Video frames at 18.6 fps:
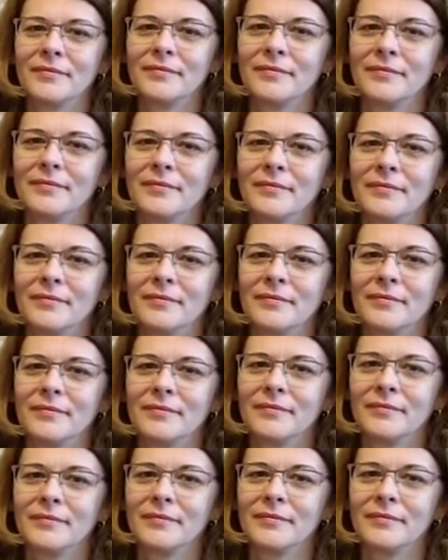
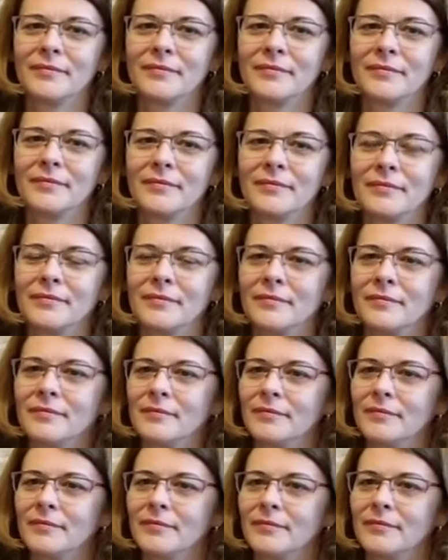
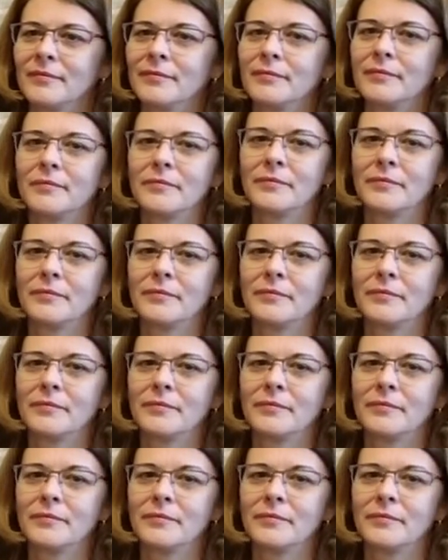The person shown says nothing.